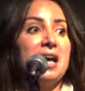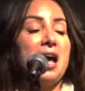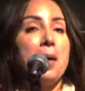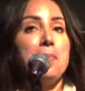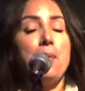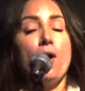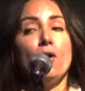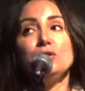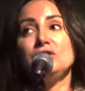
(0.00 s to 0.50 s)

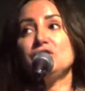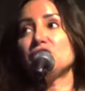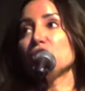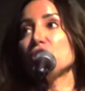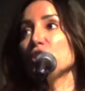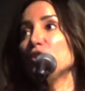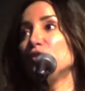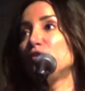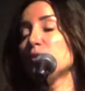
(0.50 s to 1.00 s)
a poster
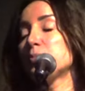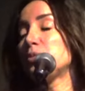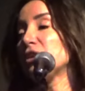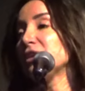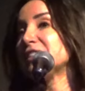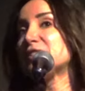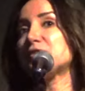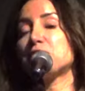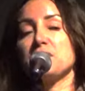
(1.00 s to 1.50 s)
girl for
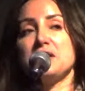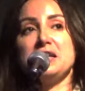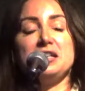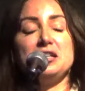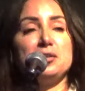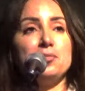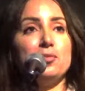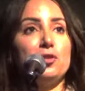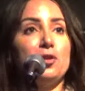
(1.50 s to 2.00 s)
press
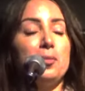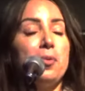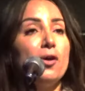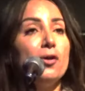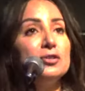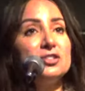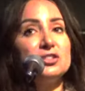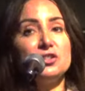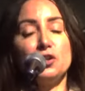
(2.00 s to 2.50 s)
freedom or a
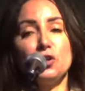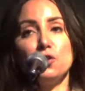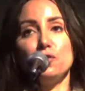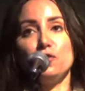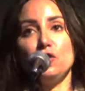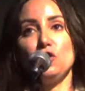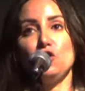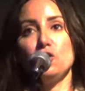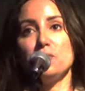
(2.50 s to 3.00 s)
poster girl
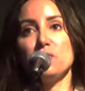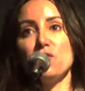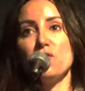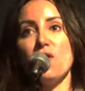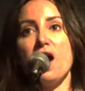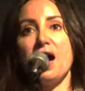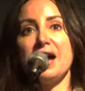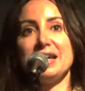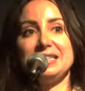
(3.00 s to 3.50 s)
for human
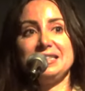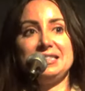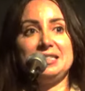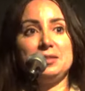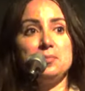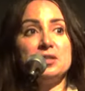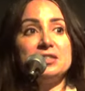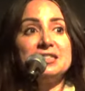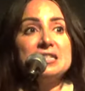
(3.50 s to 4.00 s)
rights,
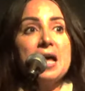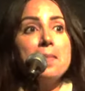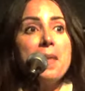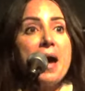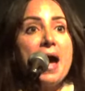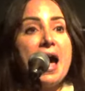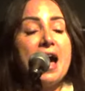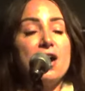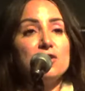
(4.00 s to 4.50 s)
but
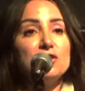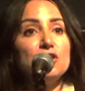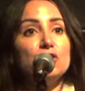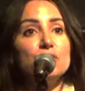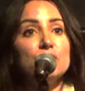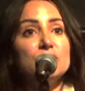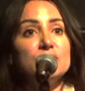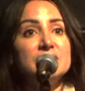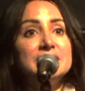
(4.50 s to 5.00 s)
somehow
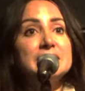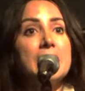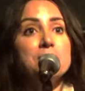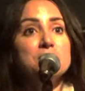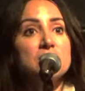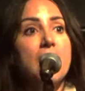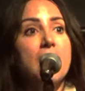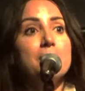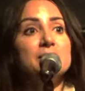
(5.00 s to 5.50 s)
you
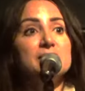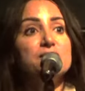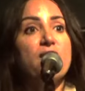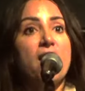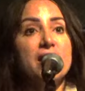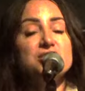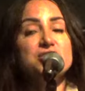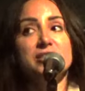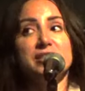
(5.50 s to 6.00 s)
sometimes
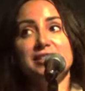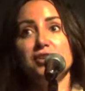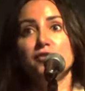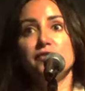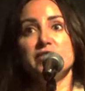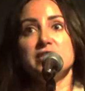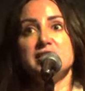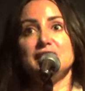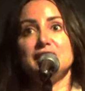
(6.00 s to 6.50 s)
find
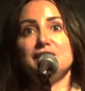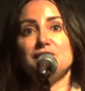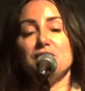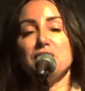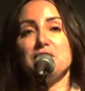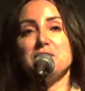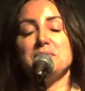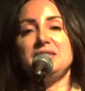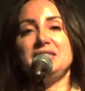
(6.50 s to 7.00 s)
yourself in this
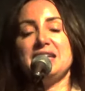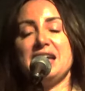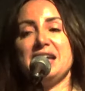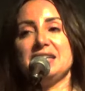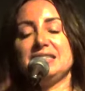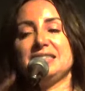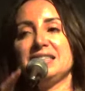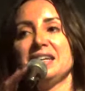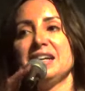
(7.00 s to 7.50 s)

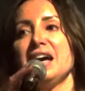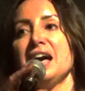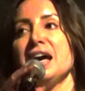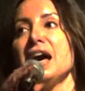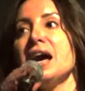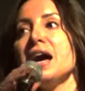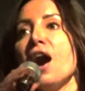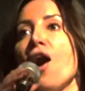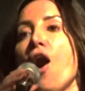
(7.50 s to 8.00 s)
circumstance.
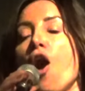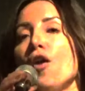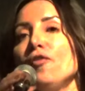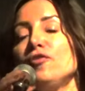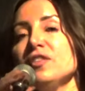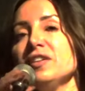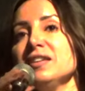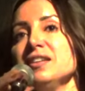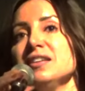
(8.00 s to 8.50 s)

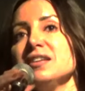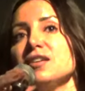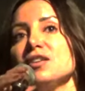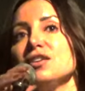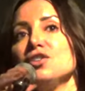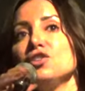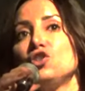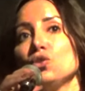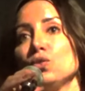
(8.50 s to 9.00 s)

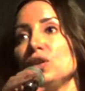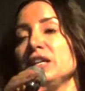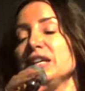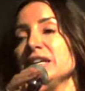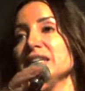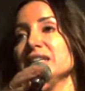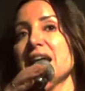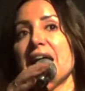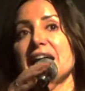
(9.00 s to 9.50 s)
Often,
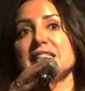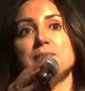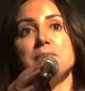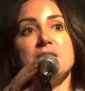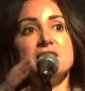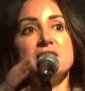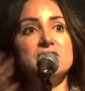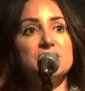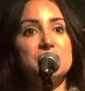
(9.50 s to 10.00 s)
Julian has
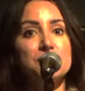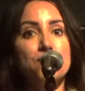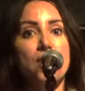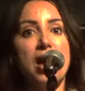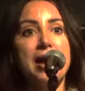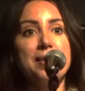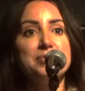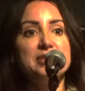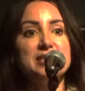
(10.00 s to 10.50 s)
been
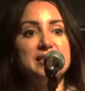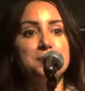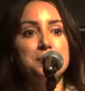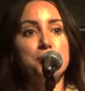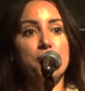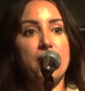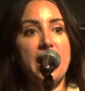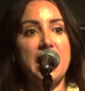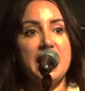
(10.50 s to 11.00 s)
described as
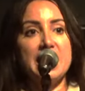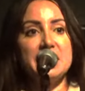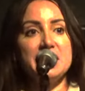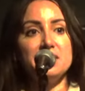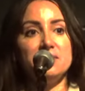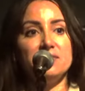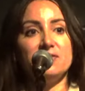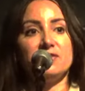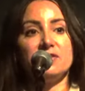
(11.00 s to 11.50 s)

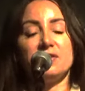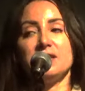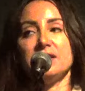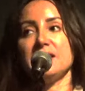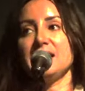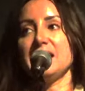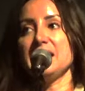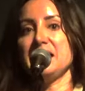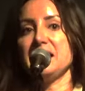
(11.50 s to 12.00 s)
brave.
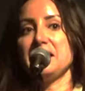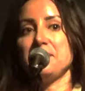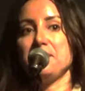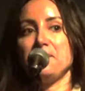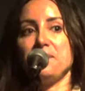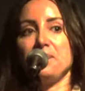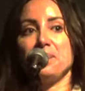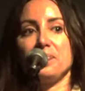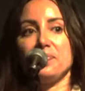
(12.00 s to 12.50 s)

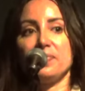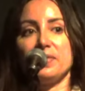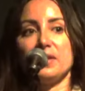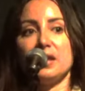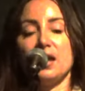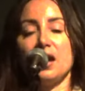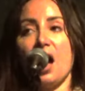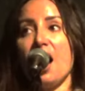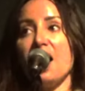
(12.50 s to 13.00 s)

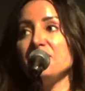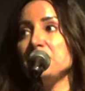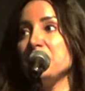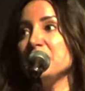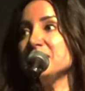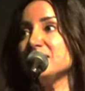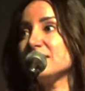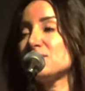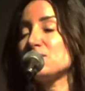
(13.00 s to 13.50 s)
I've
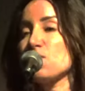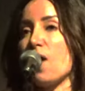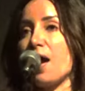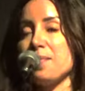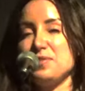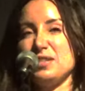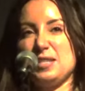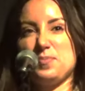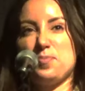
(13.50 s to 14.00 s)
been
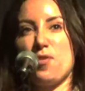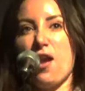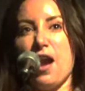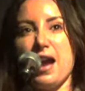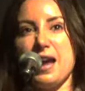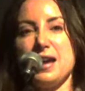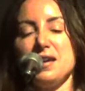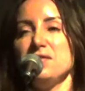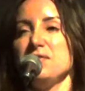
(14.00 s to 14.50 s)
described as
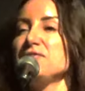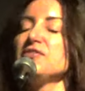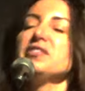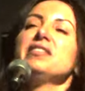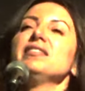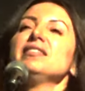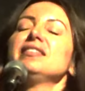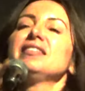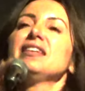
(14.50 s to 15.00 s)
brave,
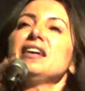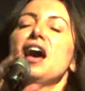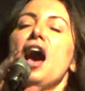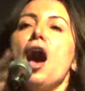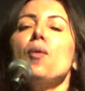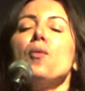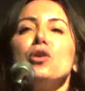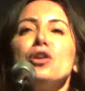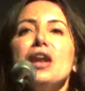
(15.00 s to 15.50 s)
and
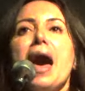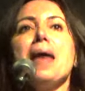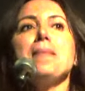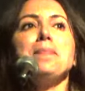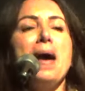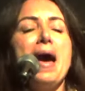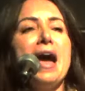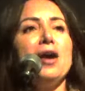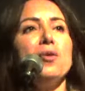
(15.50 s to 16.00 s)
I want to
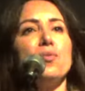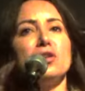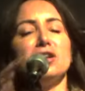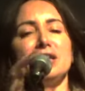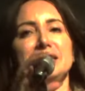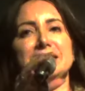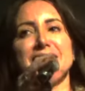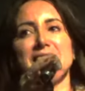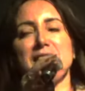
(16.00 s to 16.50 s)
unpack what
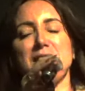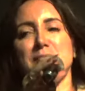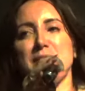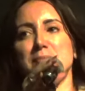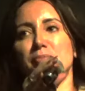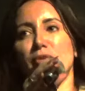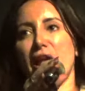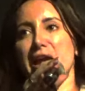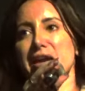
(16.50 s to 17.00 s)
it is to
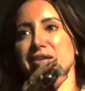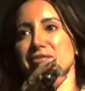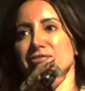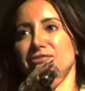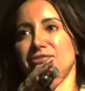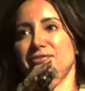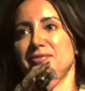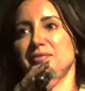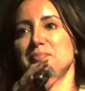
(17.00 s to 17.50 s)
be
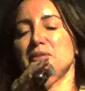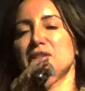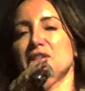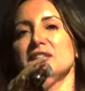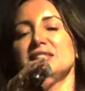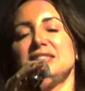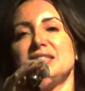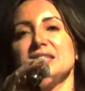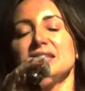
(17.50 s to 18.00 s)
brave,
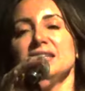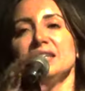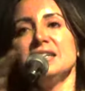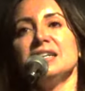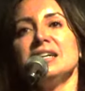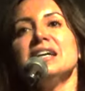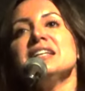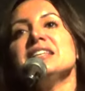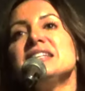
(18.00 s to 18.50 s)
because
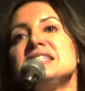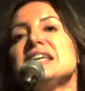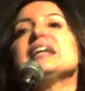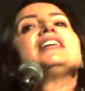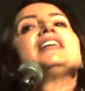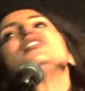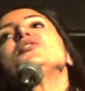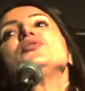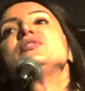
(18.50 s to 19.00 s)
the
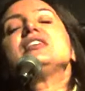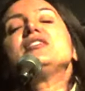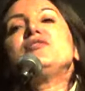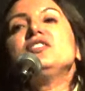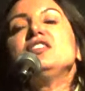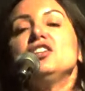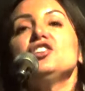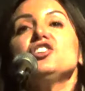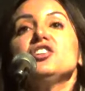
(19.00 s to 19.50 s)
technical
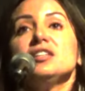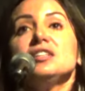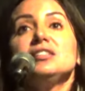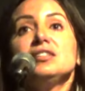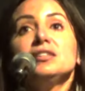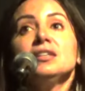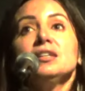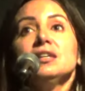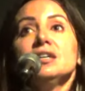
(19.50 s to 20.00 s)
definition is
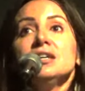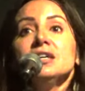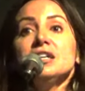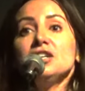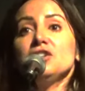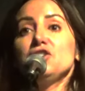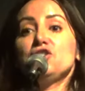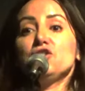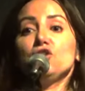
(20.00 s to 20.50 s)
to,
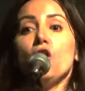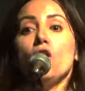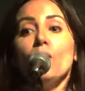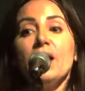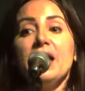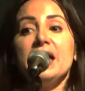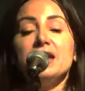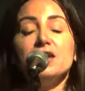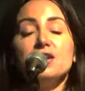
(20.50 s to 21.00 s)
you know, to go
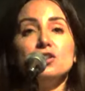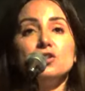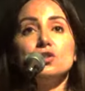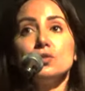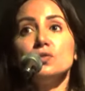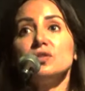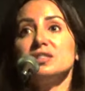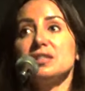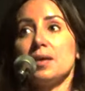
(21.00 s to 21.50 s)
ahead and
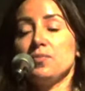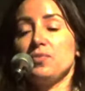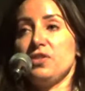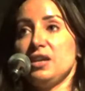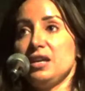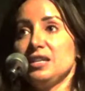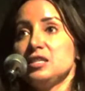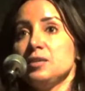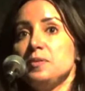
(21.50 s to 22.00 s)
do
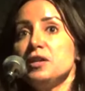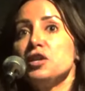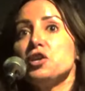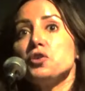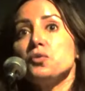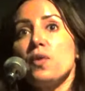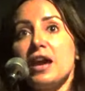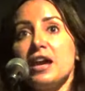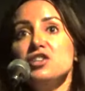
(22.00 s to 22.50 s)
something, to be
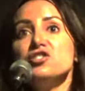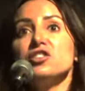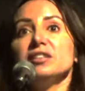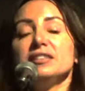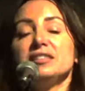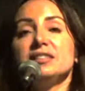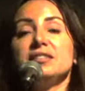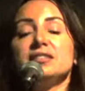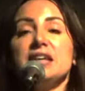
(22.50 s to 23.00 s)

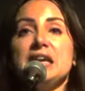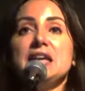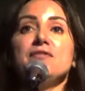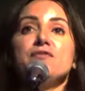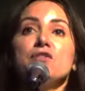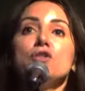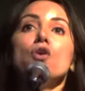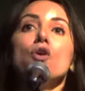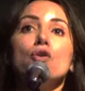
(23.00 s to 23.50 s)
courageous,
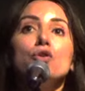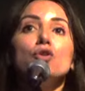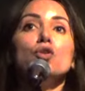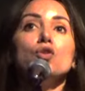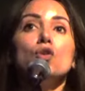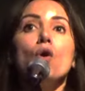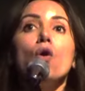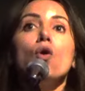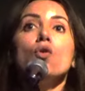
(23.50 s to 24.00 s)
even though
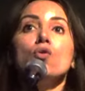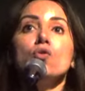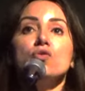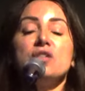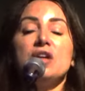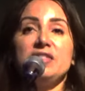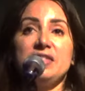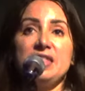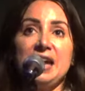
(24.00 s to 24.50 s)
you know
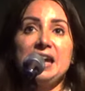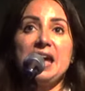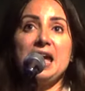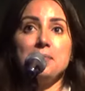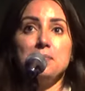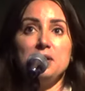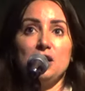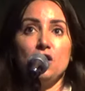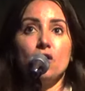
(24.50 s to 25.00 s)
that there
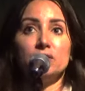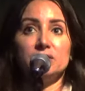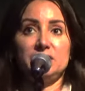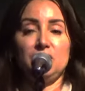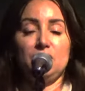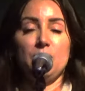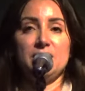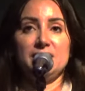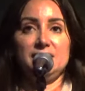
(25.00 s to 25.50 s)
can be
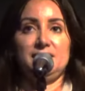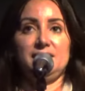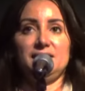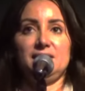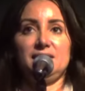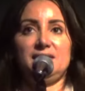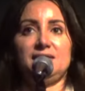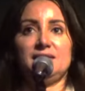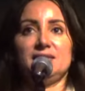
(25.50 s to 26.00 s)

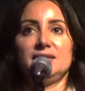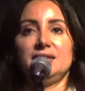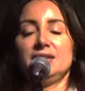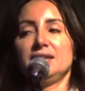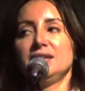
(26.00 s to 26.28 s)
consequences.